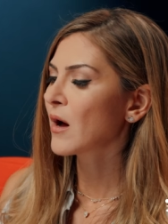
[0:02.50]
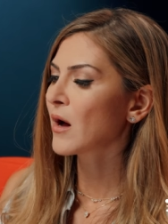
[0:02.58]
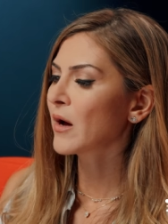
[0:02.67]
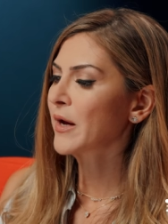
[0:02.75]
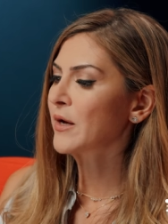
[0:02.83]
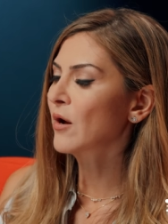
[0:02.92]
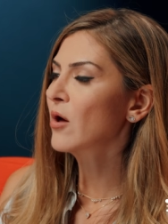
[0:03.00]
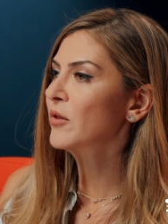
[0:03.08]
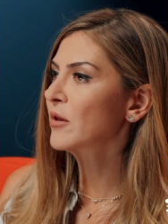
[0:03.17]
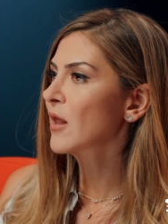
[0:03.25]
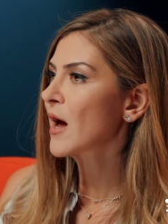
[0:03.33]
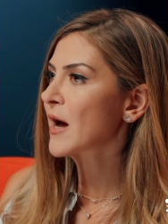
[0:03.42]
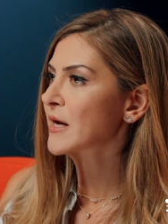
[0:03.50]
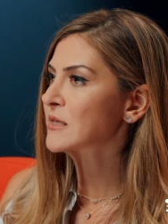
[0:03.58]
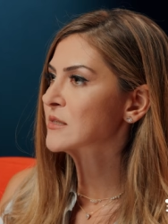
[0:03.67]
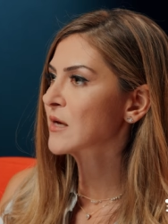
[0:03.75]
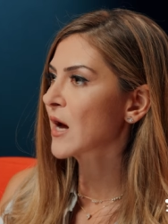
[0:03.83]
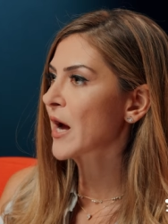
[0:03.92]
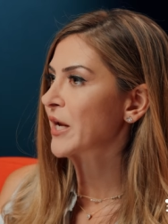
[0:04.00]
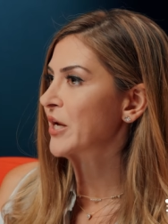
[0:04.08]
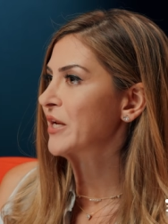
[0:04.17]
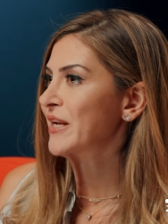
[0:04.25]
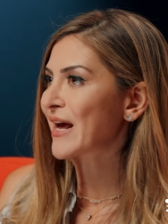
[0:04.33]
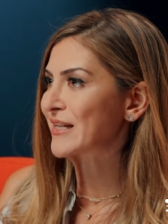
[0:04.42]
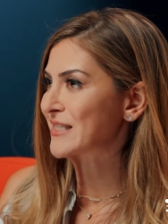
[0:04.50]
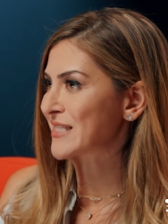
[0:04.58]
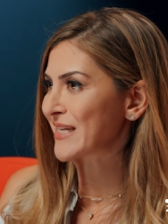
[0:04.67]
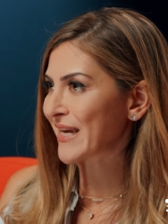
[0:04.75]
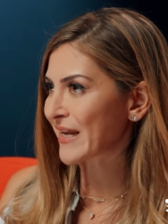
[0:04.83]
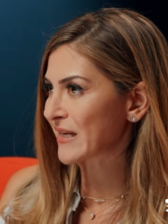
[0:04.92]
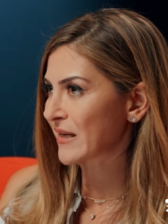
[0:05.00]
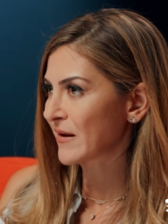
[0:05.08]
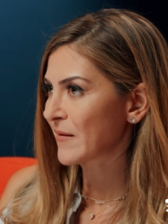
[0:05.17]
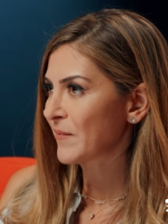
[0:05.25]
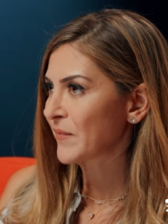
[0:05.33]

and all the lies, I couldn't unsee it.